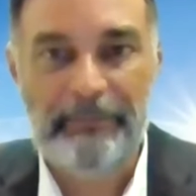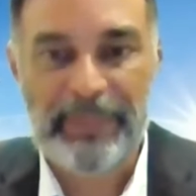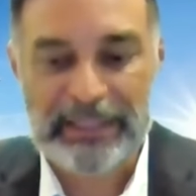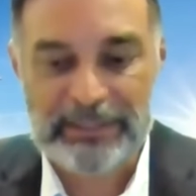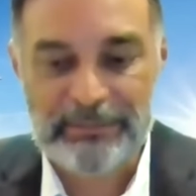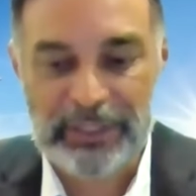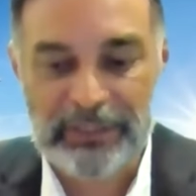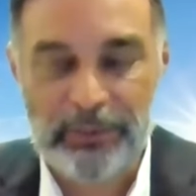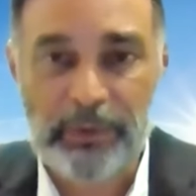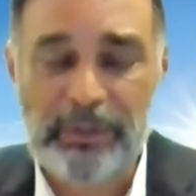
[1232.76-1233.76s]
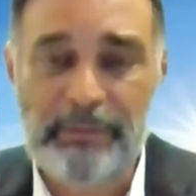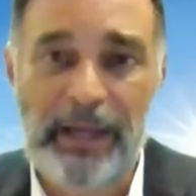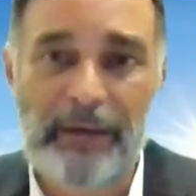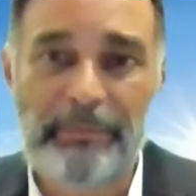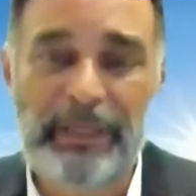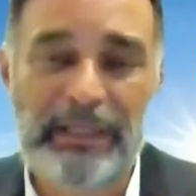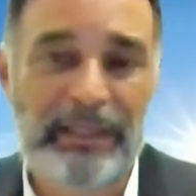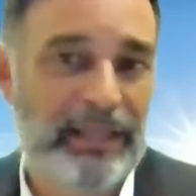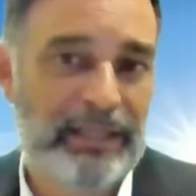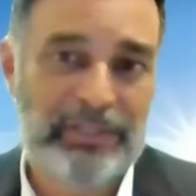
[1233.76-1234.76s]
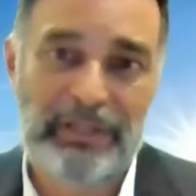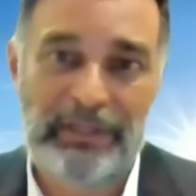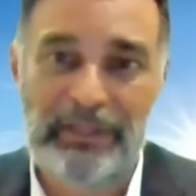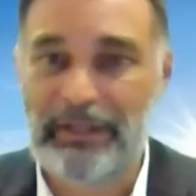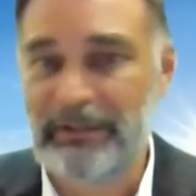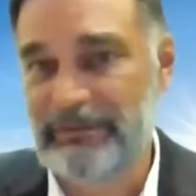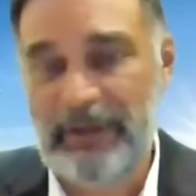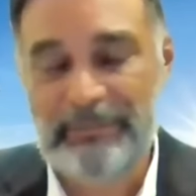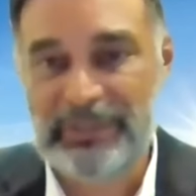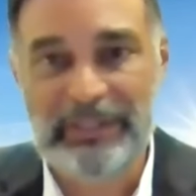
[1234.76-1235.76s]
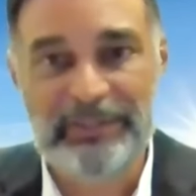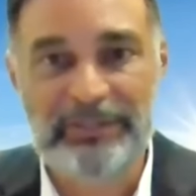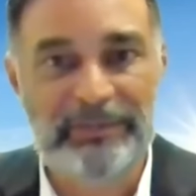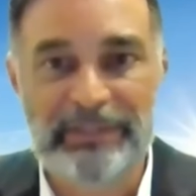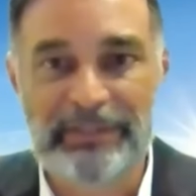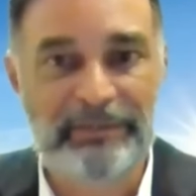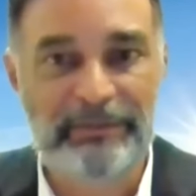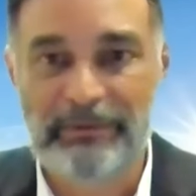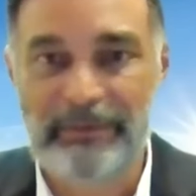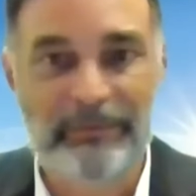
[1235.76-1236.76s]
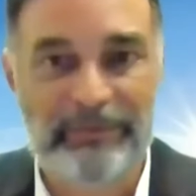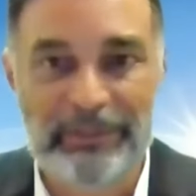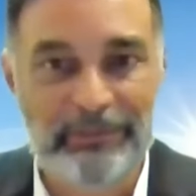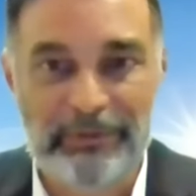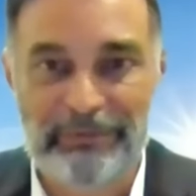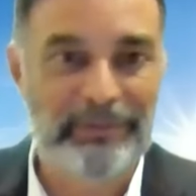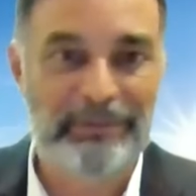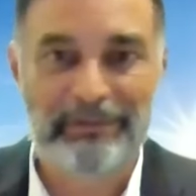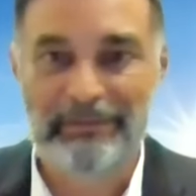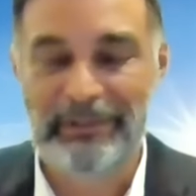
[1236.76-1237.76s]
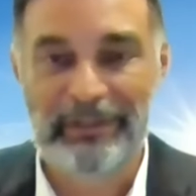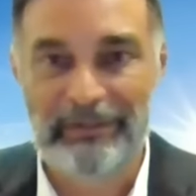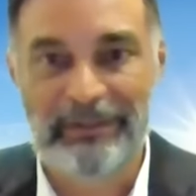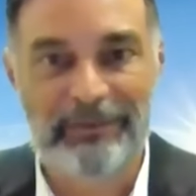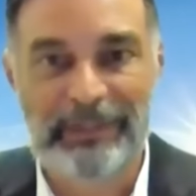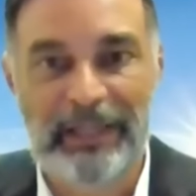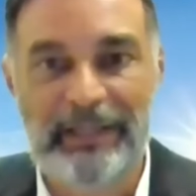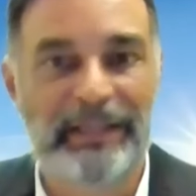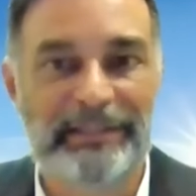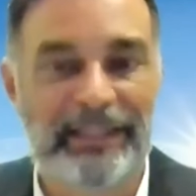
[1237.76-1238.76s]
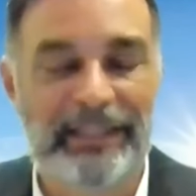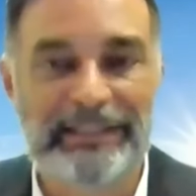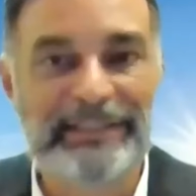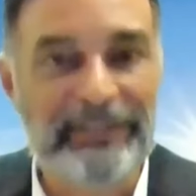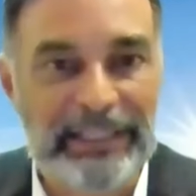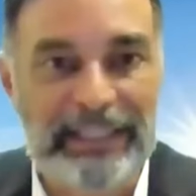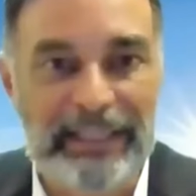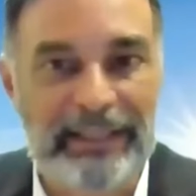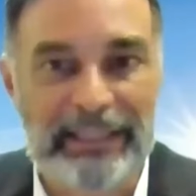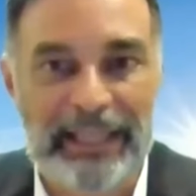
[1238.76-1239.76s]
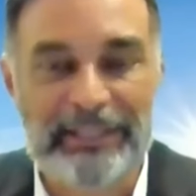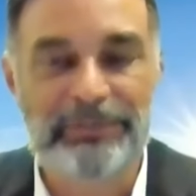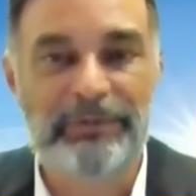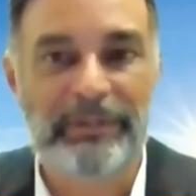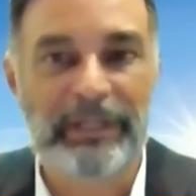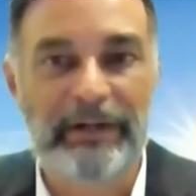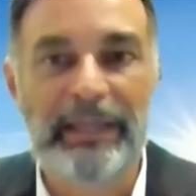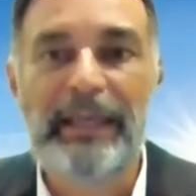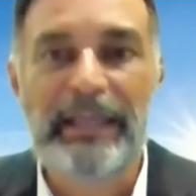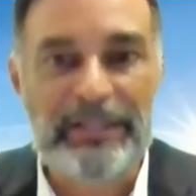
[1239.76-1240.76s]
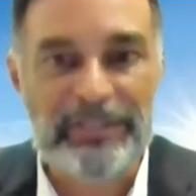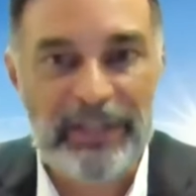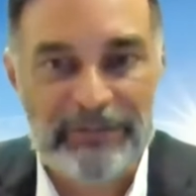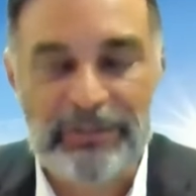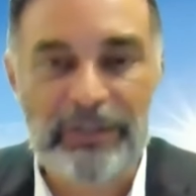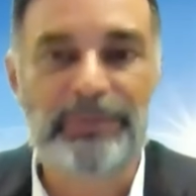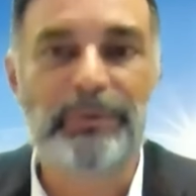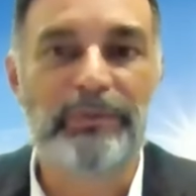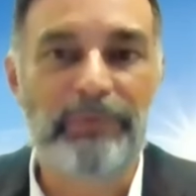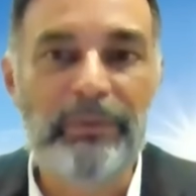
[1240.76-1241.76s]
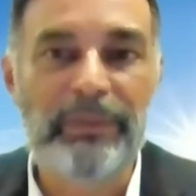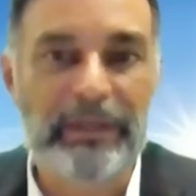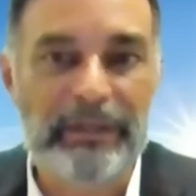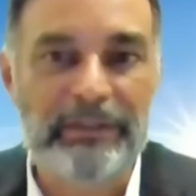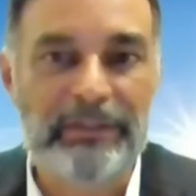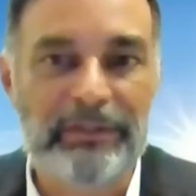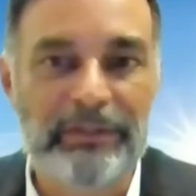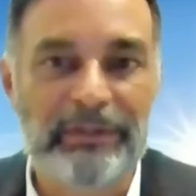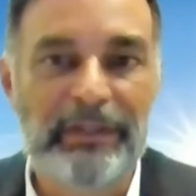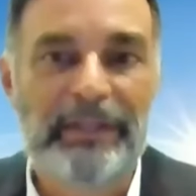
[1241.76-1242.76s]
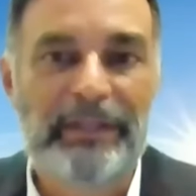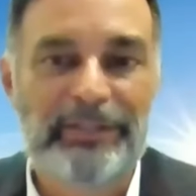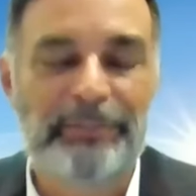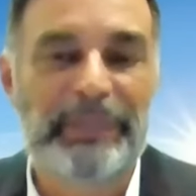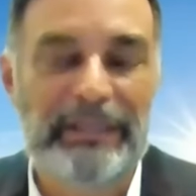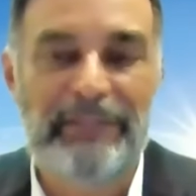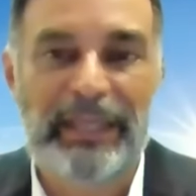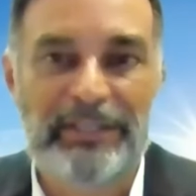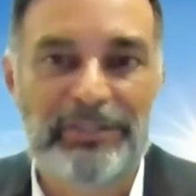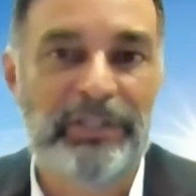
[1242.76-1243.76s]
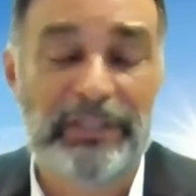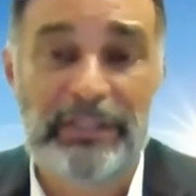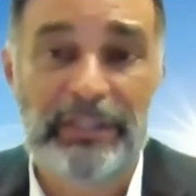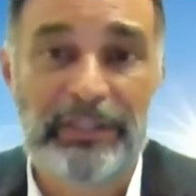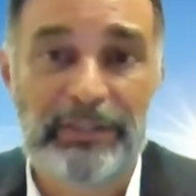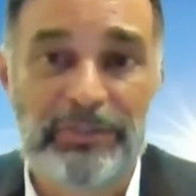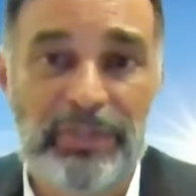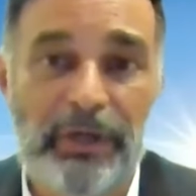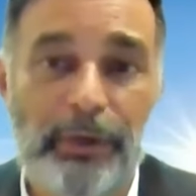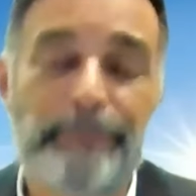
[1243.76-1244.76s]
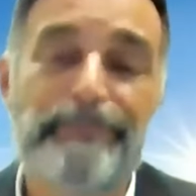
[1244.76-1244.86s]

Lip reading: that's something to worry about. But in Asia, you know, 5% interest rates is what we've dealt with for, you know, 3 decades. That's nearly nothing that extraordinary. There's enough structural growth here to believe that it should continue. So,